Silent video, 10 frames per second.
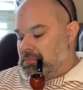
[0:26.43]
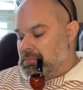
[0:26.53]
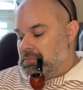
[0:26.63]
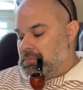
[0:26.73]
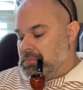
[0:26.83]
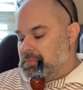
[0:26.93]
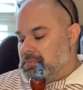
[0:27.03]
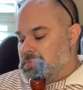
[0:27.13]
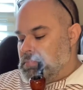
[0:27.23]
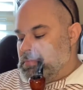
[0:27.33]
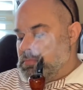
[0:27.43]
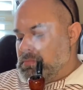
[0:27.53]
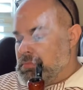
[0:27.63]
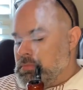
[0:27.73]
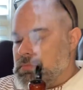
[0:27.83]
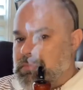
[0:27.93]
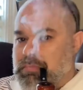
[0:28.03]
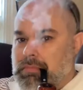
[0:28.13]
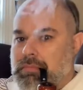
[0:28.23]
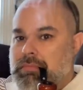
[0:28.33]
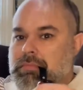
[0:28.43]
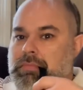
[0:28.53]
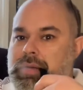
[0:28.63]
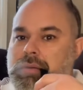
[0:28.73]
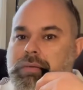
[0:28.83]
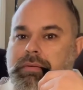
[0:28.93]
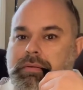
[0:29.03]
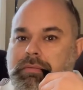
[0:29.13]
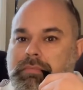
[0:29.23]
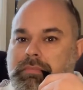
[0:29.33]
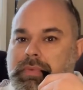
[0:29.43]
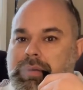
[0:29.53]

No one is speaking in this clip.